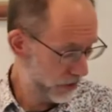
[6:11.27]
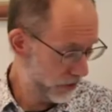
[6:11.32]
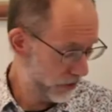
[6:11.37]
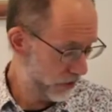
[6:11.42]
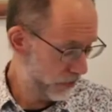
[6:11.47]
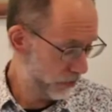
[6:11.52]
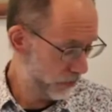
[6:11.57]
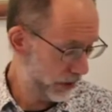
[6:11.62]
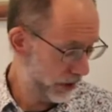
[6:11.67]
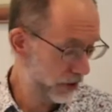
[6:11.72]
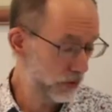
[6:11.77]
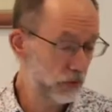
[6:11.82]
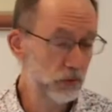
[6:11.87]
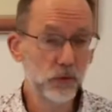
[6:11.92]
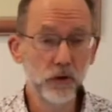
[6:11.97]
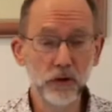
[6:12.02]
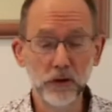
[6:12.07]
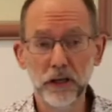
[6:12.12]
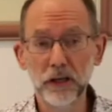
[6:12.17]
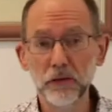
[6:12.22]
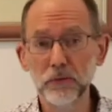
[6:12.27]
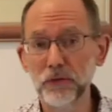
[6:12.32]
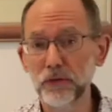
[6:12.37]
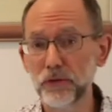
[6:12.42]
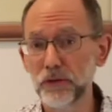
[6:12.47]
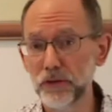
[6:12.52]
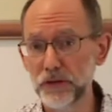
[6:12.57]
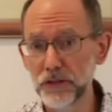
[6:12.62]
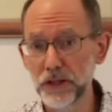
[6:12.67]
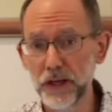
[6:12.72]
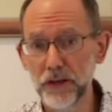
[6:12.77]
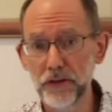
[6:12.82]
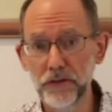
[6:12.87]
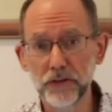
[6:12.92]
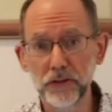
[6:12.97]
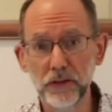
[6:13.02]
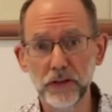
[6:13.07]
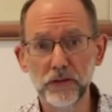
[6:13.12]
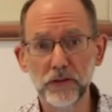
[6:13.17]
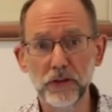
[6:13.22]
Well, what I would
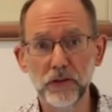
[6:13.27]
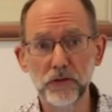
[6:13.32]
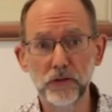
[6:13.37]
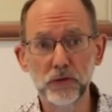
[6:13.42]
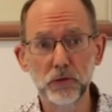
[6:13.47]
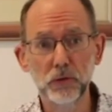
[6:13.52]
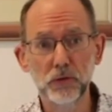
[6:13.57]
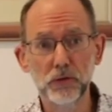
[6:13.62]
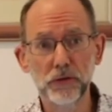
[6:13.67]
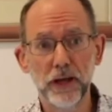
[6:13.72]
suggest is it's all